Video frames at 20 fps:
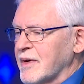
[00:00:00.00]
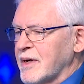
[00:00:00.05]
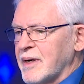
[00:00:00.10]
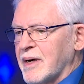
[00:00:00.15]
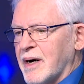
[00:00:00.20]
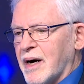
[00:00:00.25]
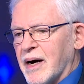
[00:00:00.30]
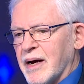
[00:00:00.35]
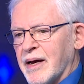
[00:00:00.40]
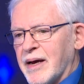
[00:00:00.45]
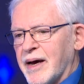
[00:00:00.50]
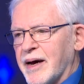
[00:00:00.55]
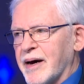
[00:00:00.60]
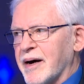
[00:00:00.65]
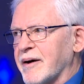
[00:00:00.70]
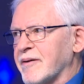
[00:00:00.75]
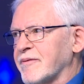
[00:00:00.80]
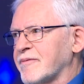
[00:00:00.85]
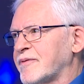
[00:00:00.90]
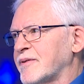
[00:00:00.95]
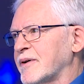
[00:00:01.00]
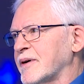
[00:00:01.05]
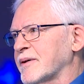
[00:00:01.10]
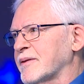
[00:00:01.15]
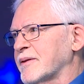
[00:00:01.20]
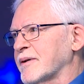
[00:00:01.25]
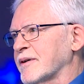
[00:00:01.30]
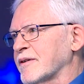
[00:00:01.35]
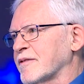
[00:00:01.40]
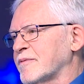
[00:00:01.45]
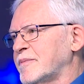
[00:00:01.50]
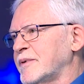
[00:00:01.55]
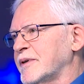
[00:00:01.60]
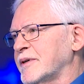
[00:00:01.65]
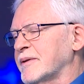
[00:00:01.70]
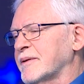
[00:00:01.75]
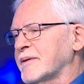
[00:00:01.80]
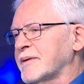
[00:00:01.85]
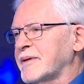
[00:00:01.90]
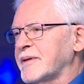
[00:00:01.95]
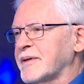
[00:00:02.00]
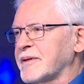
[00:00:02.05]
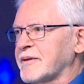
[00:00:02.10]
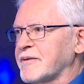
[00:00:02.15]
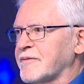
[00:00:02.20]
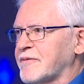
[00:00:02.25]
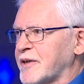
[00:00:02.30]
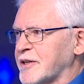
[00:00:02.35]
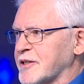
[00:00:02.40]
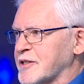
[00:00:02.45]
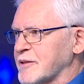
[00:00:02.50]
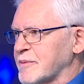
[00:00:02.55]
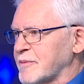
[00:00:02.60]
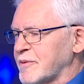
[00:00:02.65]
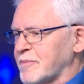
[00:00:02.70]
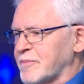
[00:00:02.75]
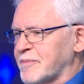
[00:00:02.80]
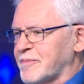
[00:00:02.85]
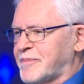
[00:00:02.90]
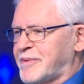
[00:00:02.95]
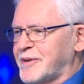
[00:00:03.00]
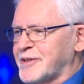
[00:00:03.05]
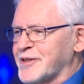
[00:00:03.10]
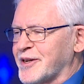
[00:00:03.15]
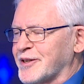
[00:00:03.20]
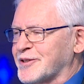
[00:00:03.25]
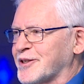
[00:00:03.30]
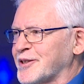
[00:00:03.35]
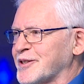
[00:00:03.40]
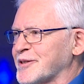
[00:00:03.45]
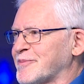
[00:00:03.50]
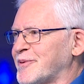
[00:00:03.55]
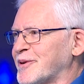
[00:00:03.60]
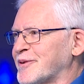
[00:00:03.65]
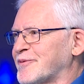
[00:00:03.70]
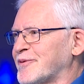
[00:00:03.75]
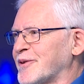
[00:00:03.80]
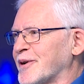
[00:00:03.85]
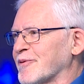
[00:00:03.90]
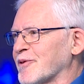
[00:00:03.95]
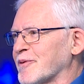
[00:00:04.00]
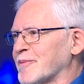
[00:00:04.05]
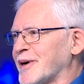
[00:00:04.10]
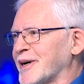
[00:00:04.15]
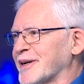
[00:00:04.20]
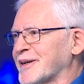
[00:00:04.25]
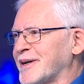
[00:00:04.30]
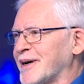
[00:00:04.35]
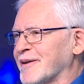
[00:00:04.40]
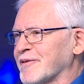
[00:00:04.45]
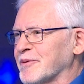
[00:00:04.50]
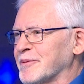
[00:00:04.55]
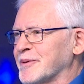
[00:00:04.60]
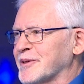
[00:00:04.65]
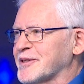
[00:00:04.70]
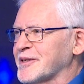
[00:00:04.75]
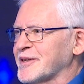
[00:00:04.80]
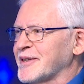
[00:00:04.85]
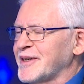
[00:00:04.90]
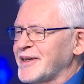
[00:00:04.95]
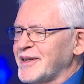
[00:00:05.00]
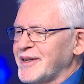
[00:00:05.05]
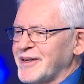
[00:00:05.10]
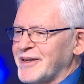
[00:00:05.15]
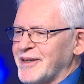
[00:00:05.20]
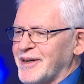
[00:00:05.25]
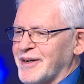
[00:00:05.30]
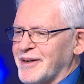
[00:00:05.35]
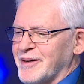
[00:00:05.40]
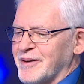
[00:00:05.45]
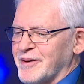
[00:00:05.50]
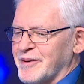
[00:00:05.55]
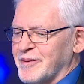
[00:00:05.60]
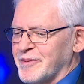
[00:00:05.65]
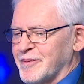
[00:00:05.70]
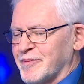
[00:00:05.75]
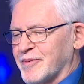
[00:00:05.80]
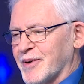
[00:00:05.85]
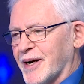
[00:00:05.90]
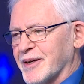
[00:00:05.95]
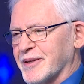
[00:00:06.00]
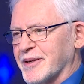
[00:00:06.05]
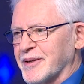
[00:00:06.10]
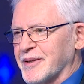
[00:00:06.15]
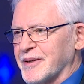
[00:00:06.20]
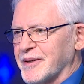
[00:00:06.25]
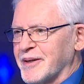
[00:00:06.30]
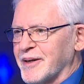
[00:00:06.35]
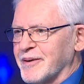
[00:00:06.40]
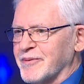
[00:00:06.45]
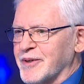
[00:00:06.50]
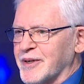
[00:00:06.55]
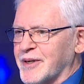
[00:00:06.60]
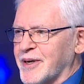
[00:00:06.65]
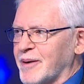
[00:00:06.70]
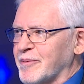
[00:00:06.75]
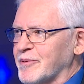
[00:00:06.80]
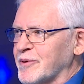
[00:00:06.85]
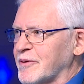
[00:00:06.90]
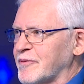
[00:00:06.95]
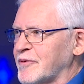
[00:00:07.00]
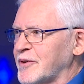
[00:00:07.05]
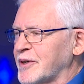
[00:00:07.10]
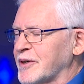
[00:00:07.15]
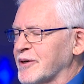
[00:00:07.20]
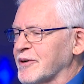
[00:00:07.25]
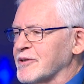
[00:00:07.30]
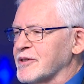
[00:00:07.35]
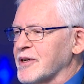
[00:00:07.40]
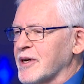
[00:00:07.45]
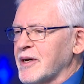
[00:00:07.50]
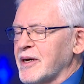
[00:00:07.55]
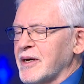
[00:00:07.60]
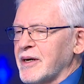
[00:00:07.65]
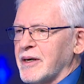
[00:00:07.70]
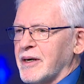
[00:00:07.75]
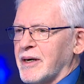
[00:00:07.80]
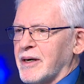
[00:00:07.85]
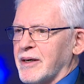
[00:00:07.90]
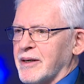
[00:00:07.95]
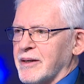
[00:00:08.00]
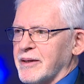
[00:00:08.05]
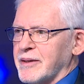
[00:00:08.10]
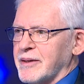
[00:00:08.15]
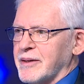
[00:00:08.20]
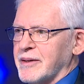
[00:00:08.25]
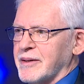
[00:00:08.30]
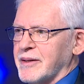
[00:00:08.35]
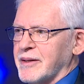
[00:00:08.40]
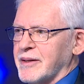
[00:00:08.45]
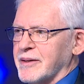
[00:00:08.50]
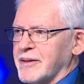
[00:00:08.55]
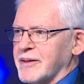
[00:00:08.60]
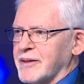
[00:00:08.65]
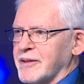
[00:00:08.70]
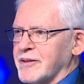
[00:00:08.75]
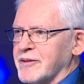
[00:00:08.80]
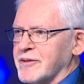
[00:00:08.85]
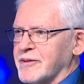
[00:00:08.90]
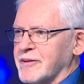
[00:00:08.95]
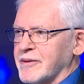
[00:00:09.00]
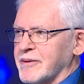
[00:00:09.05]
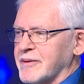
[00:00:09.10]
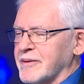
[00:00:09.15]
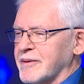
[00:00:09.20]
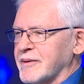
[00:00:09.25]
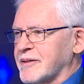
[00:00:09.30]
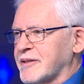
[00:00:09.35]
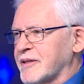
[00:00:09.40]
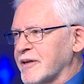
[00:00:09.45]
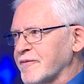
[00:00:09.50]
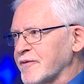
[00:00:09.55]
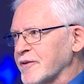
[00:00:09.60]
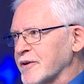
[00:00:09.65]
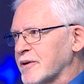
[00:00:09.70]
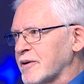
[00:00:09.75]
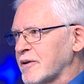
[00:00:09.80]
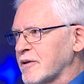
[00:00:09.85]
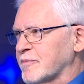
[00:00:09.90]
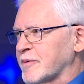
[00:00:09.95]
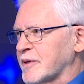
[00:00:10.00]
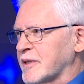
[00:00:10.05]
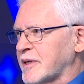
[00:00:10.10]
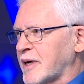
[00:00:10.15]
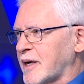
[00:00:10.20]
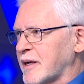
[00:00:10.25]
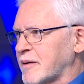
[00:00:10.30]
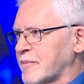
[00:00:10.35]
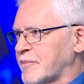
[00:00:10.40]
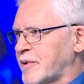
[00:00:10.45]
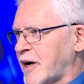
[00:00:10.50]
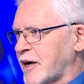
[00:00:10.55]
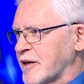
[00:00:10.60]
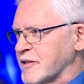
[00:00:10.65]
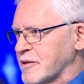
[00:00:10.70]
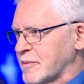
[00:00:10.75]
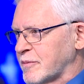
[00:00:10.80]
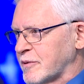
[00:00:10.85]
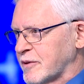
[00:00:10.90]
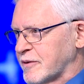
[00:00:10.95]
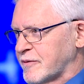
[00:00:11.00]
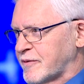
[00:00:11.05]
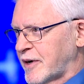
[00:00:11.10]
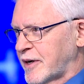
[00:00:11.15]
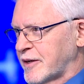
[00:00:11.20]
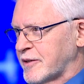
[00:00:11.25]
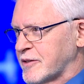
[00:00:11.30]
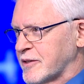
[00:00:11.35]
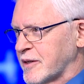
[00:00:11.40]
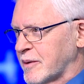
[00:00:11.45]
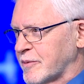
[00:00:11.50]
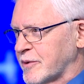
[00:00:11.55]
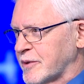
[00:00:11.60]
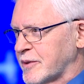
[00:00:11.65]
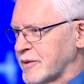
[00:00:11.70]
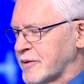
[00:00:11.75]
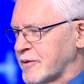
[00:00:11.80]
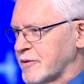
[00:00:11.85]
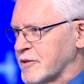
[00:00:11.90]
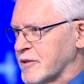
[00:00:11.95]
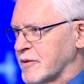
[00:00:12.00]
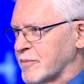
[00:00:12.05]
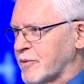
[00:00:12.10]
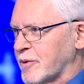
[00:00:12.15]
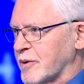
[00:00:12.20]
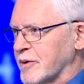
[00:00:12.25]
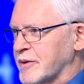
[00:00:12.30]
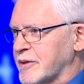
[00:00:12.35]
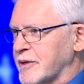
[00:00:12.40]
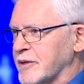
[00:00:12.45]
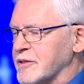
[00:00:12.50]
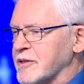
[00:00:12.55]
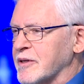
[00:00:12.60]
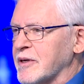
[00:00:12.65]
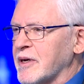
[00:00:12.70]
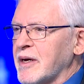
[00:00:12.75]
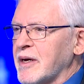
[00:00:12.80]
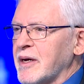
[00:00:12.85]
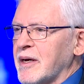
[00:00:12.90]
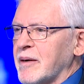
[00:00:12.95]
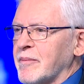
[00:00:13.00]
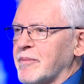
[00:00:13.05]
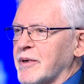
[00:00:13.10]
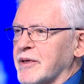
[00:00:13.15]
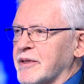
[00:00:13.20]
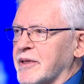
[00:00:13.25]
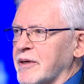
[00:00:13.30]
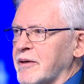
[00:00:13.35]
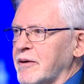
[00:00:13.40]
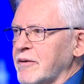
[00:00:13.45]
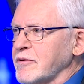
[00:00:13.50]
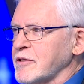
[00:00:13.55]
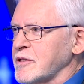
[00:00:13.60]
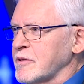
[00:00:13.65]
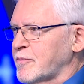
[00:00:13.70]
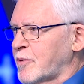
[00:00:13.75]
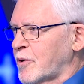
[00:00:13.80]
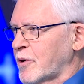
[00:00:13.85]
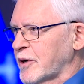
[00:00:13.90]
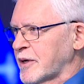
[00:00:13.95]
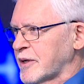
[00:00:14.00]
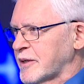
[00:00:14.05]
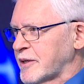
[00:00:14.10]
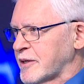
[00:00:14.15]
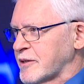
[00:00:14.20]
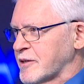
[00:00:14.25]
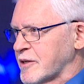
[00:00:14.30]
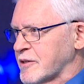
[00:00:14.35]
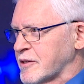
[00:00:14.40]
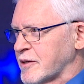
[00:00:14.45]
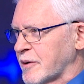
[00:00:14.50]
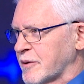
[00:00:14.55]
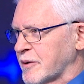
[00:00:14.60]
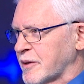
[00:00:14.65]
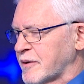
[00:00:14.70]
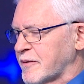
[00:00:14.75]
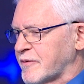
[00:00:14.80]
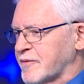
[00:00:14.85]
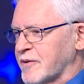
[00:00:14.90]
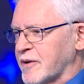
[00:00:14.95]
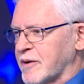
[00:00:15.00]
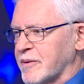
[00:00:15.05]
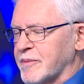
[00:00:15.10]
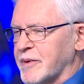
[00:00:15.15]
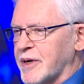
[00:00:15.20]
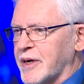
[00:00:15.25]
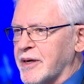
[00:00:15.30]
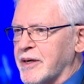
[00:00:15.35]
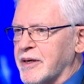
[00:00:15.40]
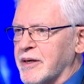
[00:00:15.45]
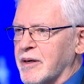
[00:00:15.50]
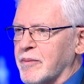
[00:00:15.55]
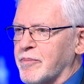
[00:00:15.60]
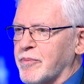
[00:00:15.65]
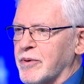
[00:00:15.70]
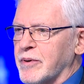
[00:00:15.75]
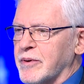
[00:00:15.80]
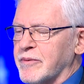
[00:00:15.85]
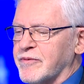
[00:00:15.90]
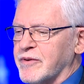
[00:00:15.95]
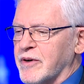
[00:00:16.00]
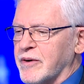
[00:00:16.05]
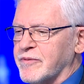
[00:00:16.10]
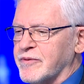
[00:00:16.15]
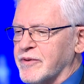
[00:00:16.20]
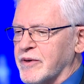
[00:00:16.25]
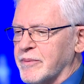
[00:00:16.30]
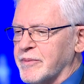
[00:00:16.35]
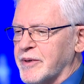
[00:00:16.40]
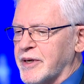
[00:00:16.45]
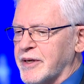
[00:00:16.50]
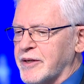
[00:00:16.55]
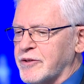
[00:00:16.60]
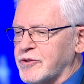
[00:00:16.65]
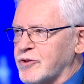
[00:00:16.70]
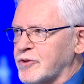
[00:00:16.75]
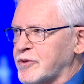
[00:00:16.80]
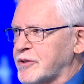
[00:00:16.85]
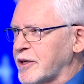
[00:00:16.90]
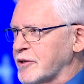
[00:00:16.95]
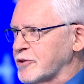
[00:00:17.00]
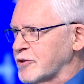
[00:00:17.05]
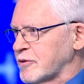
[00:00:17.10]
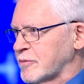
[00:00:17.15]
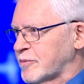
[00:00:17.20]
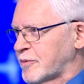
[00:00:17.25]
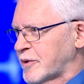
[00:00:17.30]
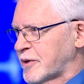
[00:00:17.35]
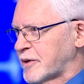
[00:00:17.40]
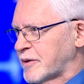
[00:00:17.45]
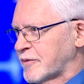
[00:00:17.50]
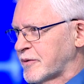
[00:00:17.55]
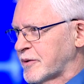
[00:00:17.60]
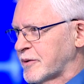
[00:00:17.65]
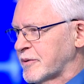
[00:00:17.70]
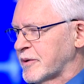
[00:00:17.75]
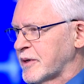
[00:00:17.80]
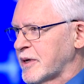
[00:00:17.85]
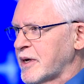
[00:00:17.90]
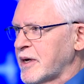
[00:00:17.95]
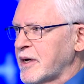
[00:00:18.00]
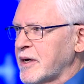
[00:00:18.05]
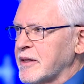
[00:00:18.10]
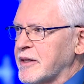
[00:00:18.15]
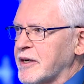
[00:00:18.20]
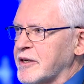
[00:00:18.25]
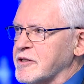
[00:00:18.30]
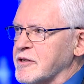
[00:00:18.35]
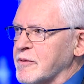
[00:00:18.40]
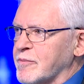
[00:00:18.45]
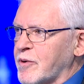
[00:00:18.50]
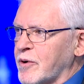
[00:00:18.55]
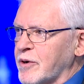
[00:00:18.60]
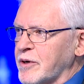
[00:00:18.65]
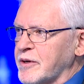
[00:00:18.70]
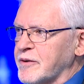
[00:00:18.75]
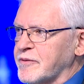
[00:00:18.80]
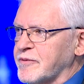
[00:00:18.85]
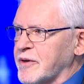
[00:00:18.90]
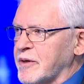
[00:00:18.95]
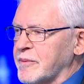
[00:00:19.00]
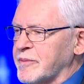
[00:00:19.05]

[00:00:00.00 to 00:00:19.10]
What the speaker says: I have. There have been indefensible positions put forward by governments practically every couple of years. It is difficult but not impossible to find someone to support this, but they don't support it necessarily from a judicial point of view. They support it from